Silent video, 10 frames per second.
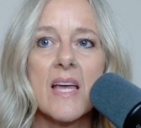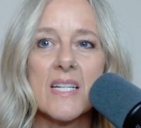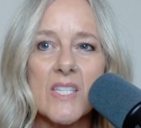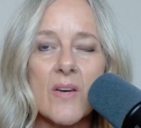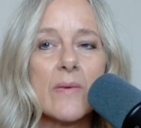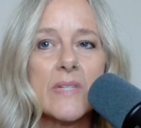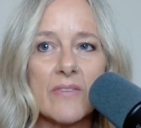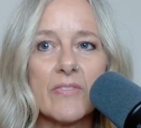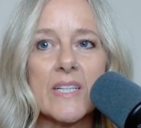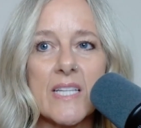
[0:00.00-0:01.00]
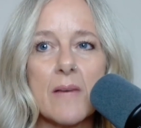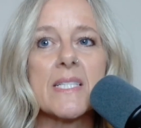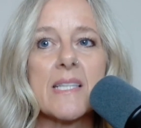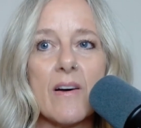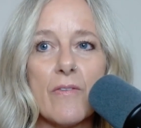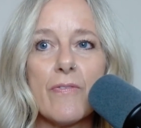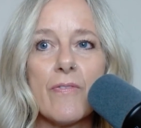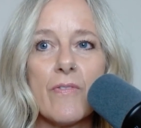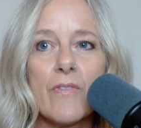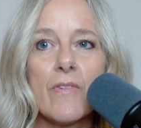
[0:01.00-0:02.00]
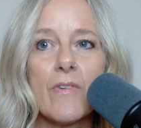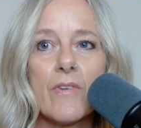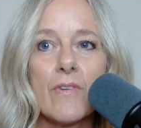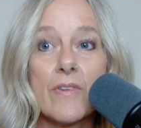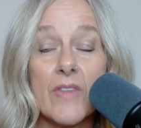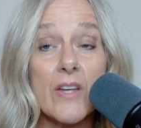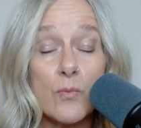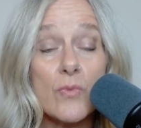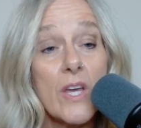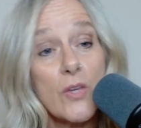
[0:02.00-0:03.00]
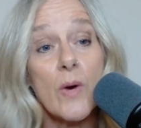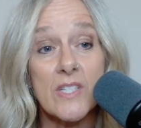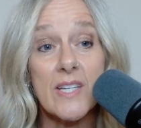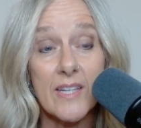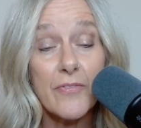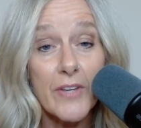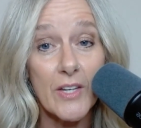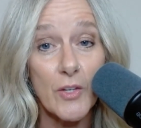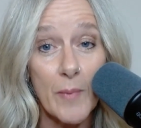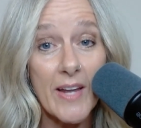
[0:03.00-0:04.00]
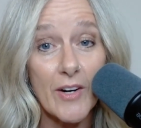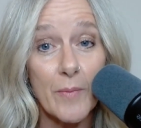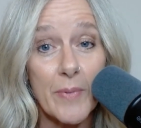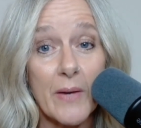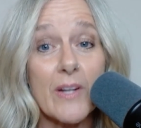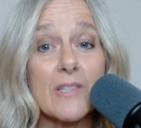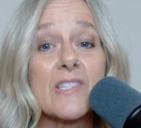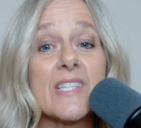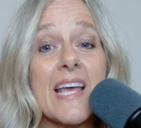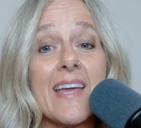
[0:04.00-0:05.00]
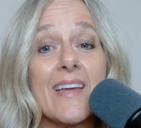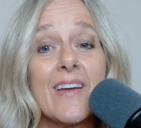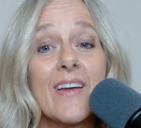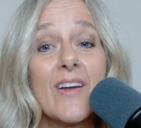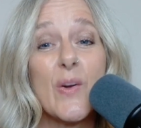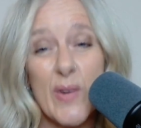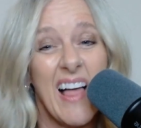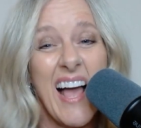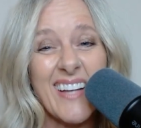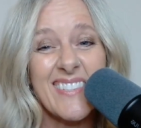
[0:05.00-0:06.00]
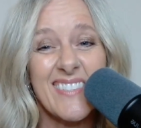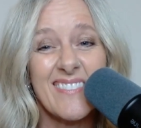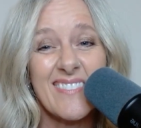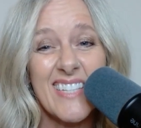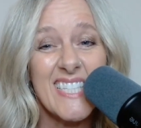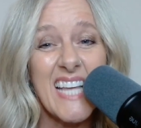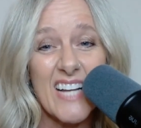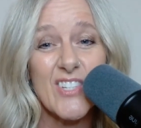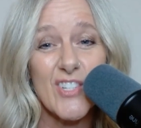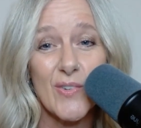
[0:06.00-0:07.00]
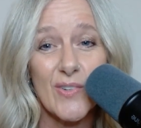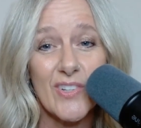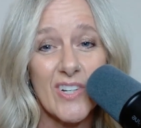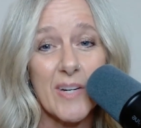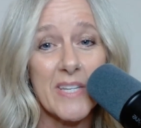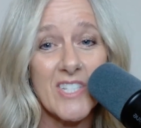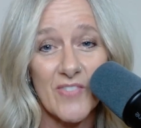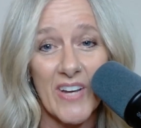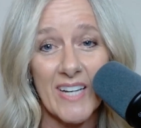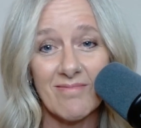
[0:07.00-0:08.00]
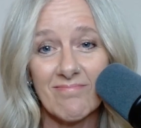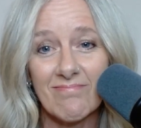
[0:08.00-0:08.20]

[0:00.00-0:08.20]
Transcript: And so I would definitely tell myself that you are significant and you matter, but I would also say, relax. He's got you. You're going to be just fine.